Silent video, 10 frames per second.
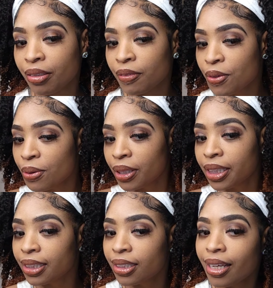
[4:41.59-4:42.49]
Of
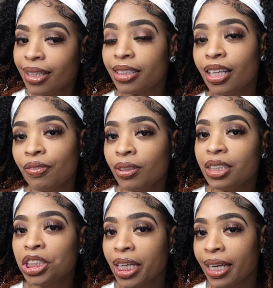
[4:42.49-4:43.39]
course, definitely
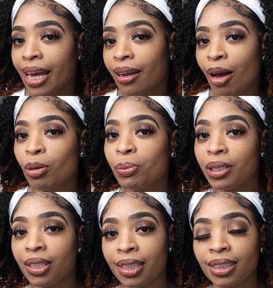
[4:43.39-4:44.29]
check it out. I will put
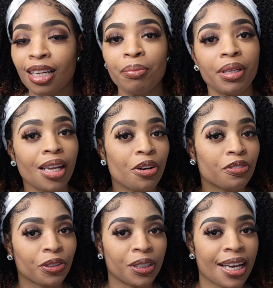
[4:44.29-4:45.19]
links down below
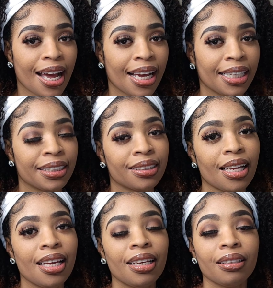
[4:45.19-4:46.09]
for you guys.
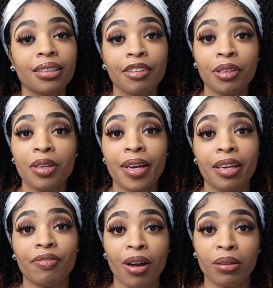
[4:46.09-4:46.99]
Definitely go ahead
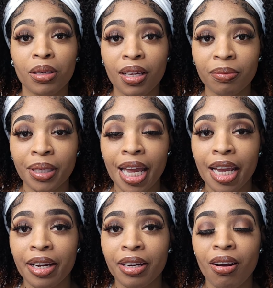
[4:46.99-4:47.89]
and follow Luvme
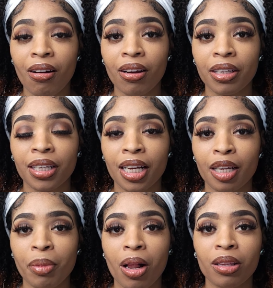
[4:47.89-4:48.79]
Hair on
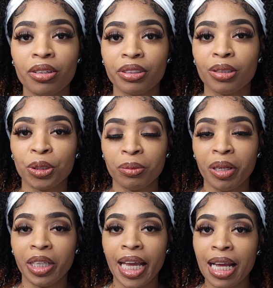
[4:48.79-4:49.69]
all of their social
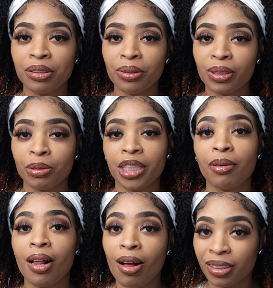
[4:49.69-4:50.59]
media handles, which I
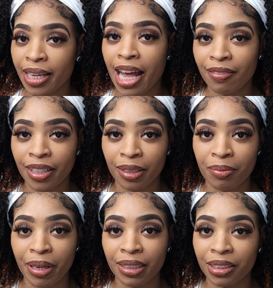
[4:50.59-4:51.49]
will also have down in
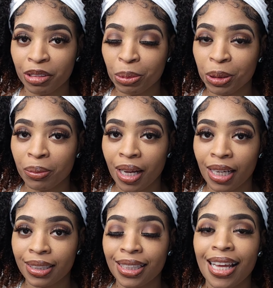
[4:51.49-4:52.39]
my description
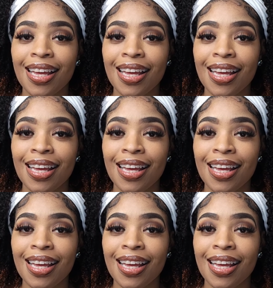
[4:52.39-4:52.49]
box.